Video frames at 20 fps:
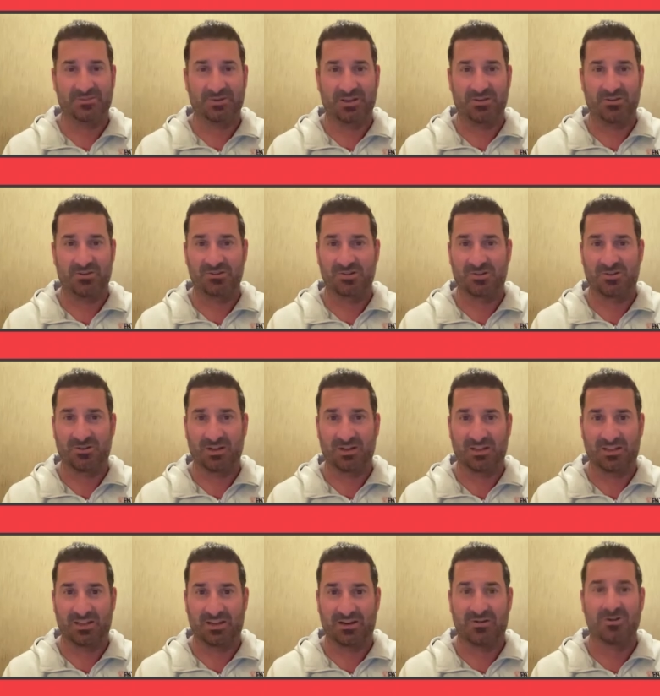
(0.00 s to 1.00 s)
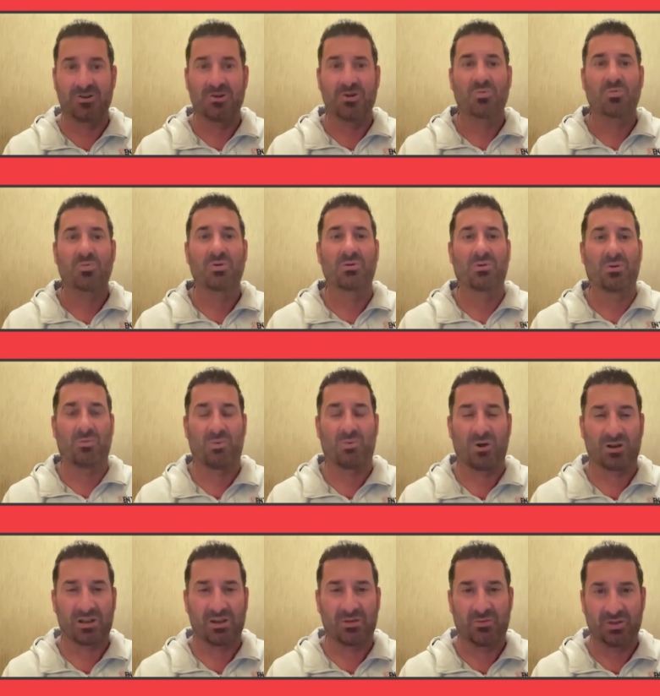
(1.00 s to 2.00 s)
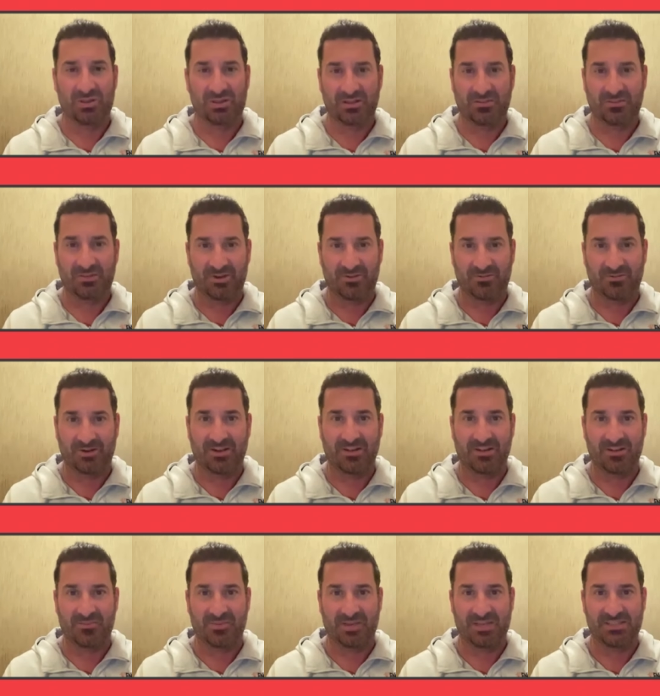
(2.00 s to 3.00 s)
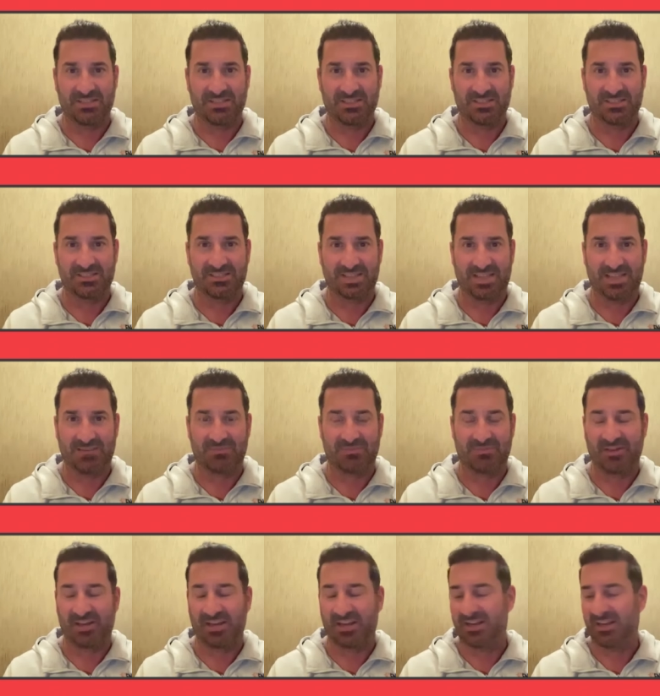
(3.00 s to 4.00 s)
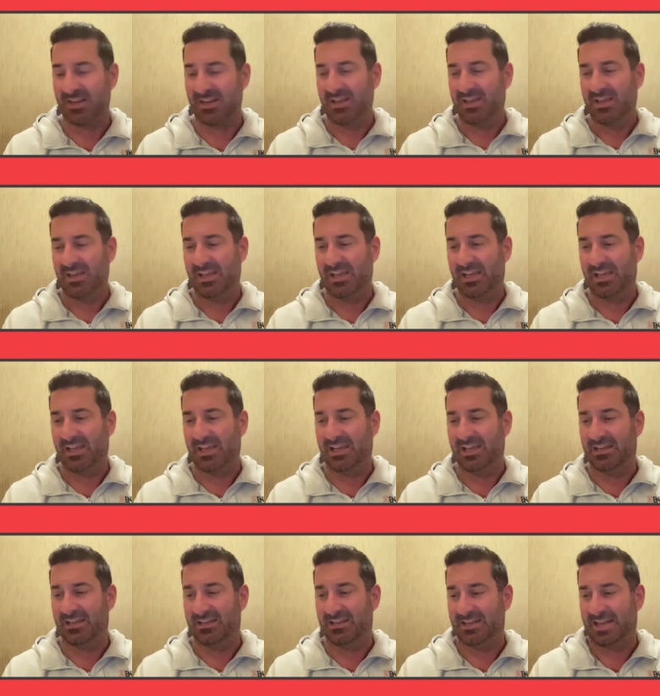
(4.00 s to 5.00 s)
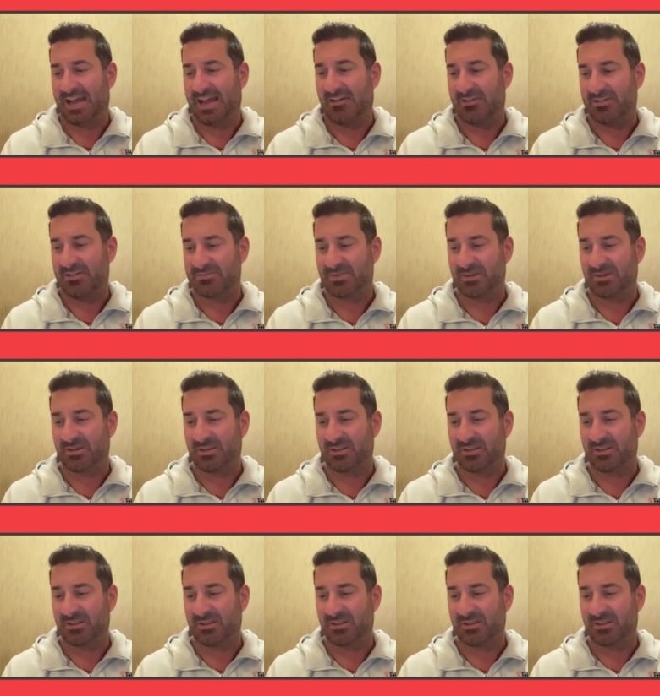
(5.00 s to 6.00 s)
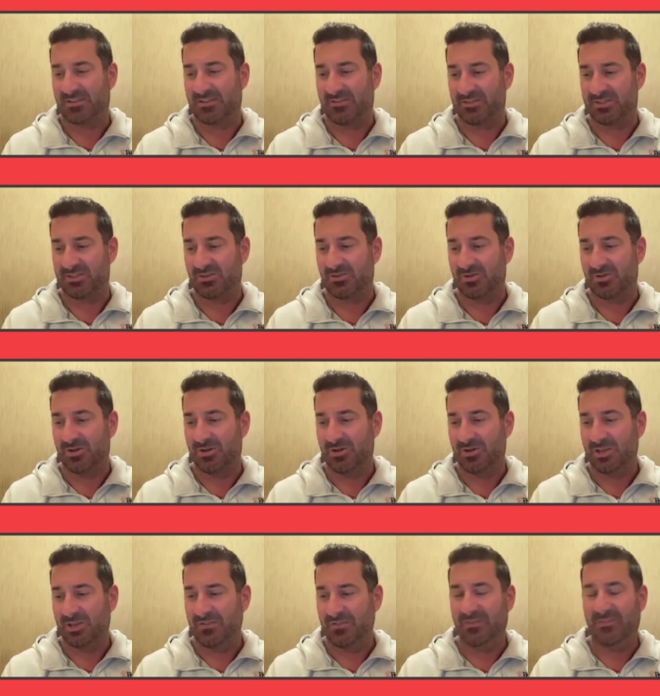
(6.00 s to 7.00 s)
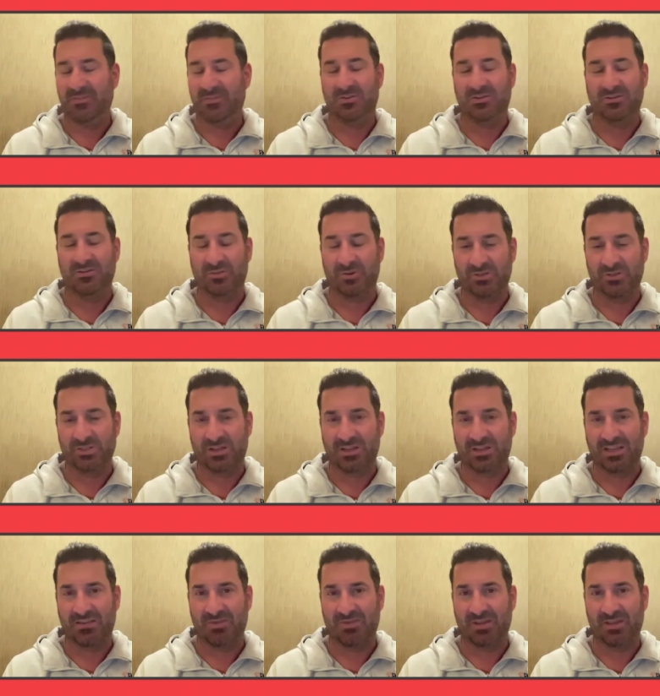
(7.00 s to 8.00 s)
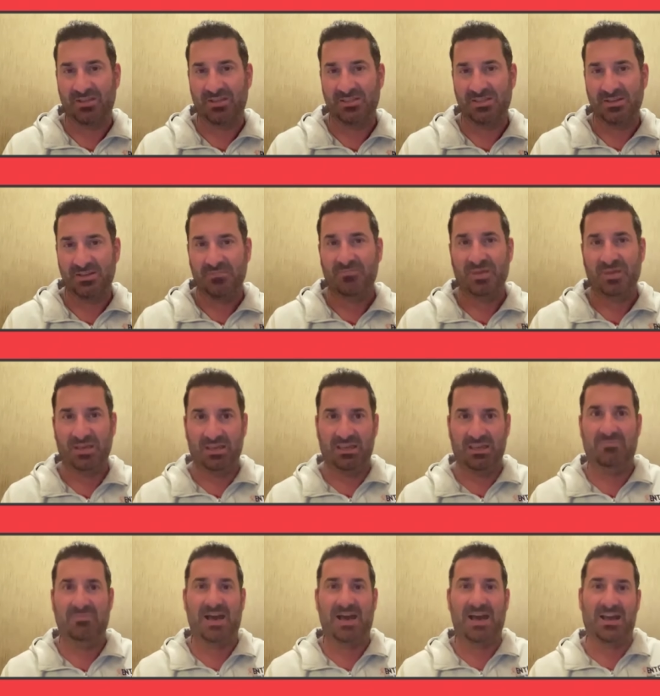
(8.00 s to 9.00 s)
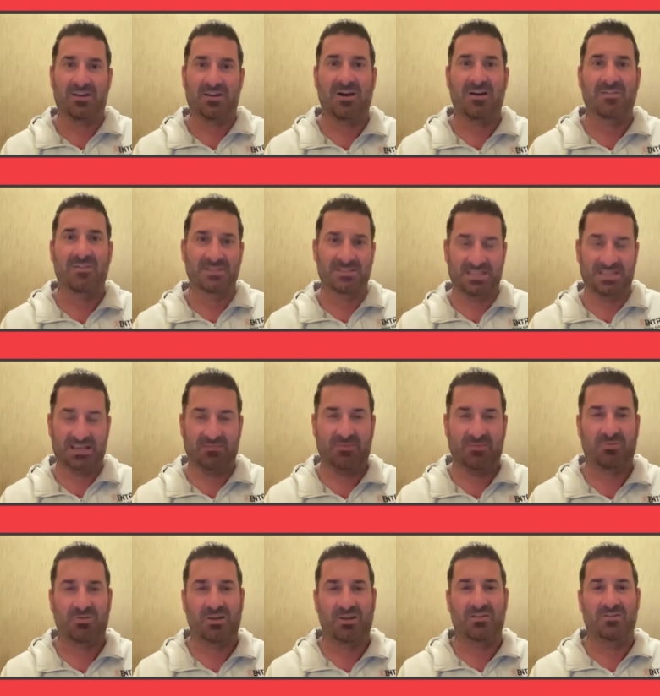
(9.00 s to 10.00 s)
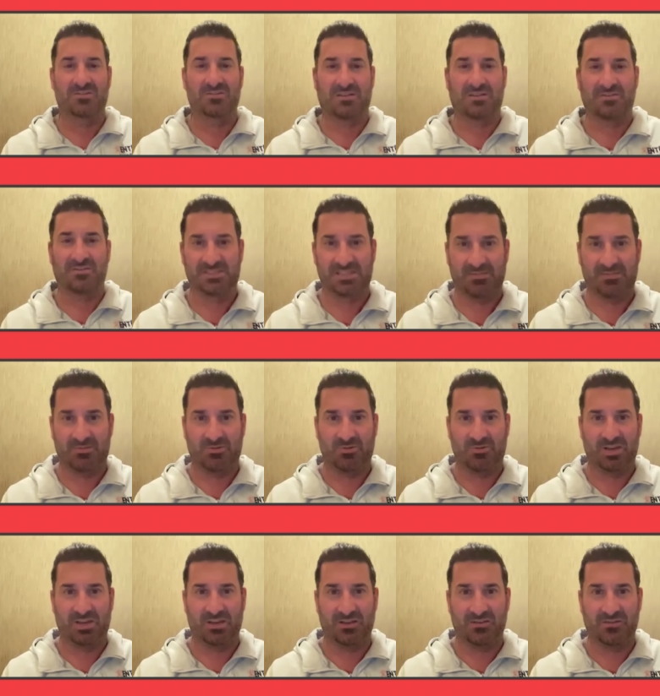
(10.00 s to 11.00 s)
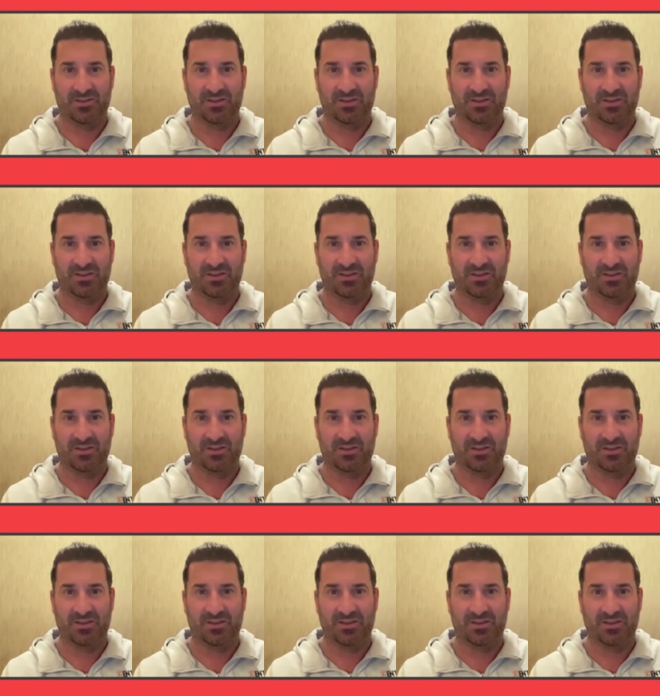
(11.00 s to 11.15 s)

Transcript: of creators already there. We were working with them on a regular basis to amplify it. And now it's bigger than ever. So even if you don't have always on campaigns, piggyback off the same creators, off the same creative,